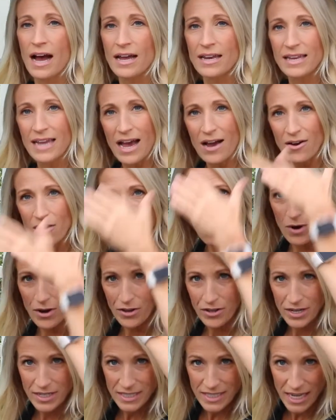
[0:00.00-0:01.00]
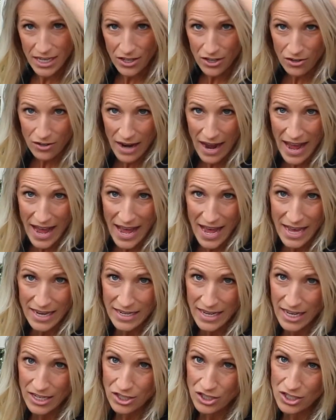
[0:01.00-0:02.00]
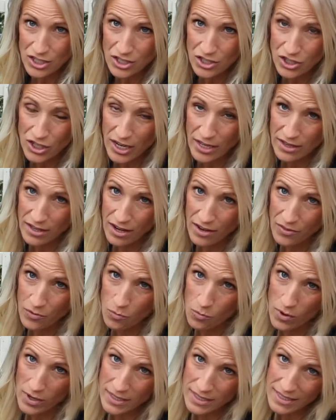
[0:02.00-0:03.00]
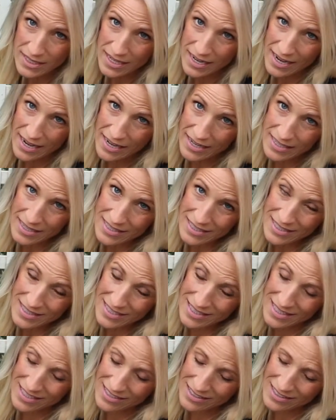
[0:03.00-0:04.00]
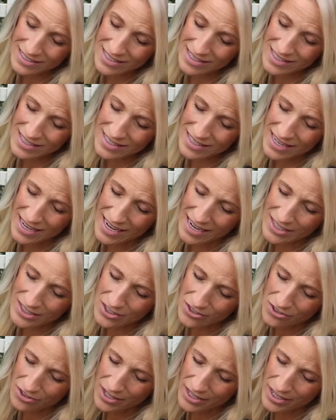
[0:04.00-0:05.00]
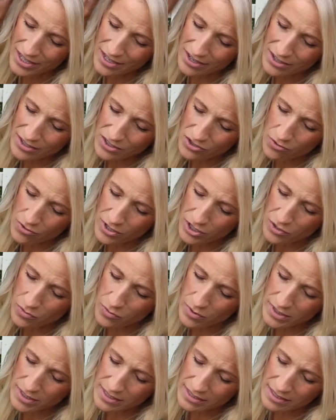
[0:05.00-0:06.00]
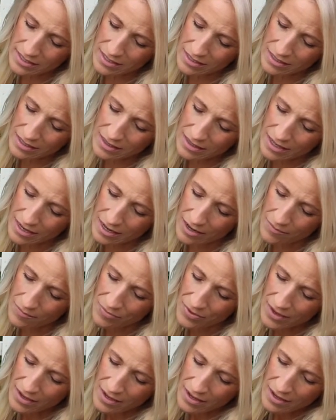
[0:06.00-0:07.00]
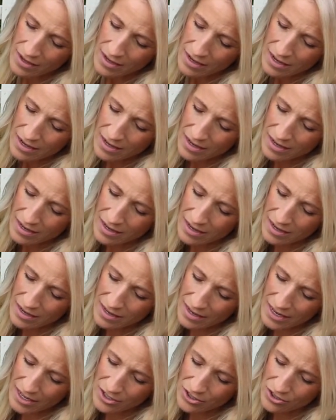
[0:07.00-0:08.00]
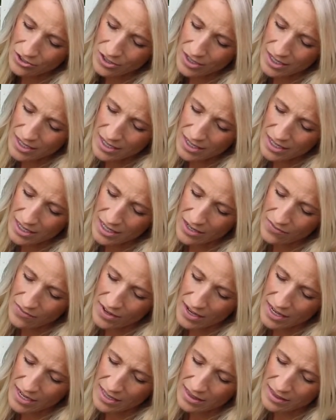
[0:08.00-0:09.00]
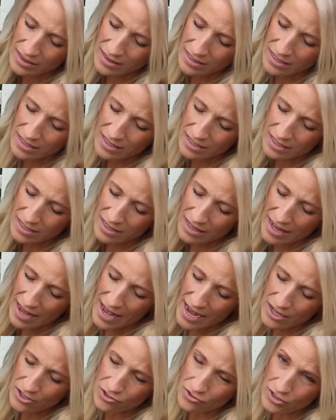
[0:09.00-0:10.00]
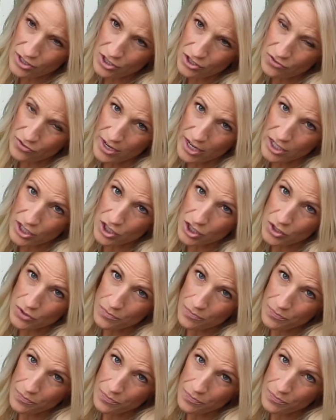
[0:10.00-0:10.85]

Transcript: now I want you to take your hand and just gently on the one side, tilt to the side. So your ear is going towards the ceiling there. Again, you're gonna give a little extra stretch